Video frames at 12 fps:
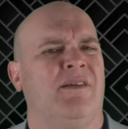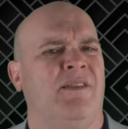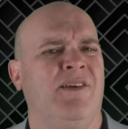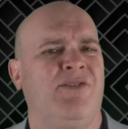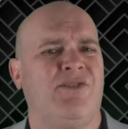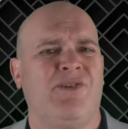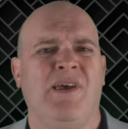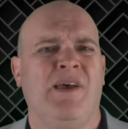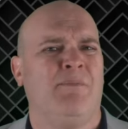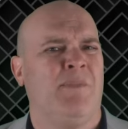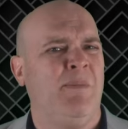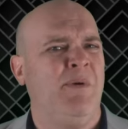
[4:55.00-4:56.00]
This
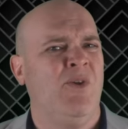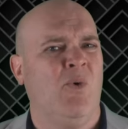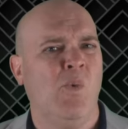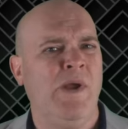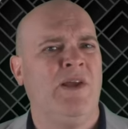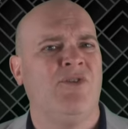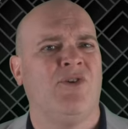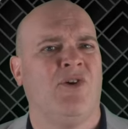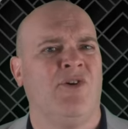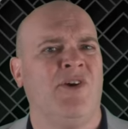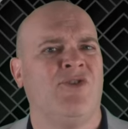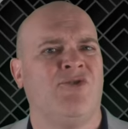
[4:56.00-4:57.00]
might be the weakest
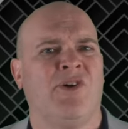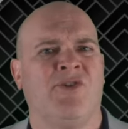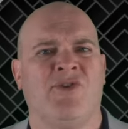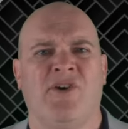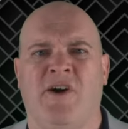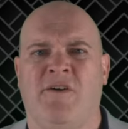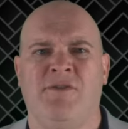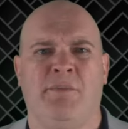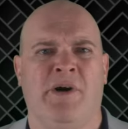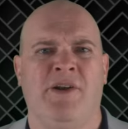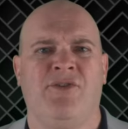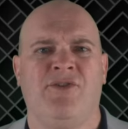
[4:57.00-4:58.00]
earning structure of the
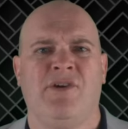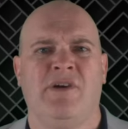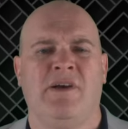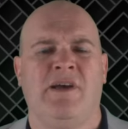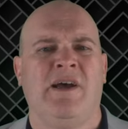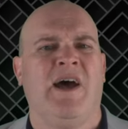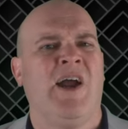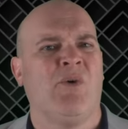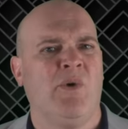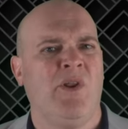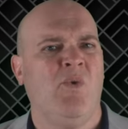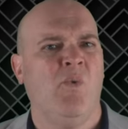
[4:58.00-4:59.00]
bunch. I
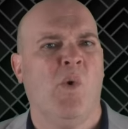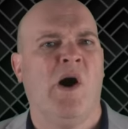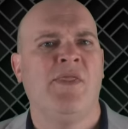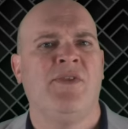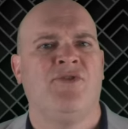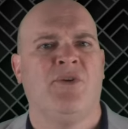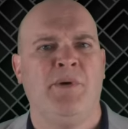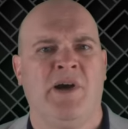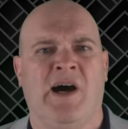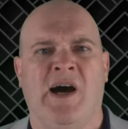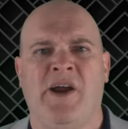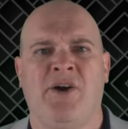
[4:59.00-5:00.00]
really want this to be a
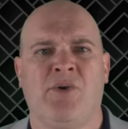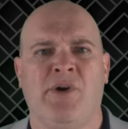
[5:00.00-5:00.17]
higher